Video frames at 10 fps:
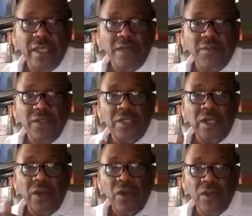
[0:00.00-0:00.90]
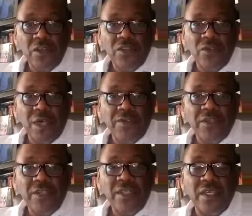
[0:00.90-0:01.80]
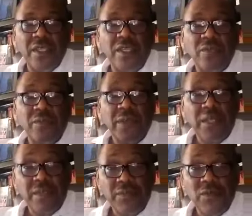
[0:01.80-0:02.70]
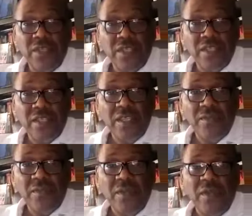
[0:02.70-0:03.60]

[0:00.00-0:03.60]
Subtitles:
But also, I must say, to build your immune system,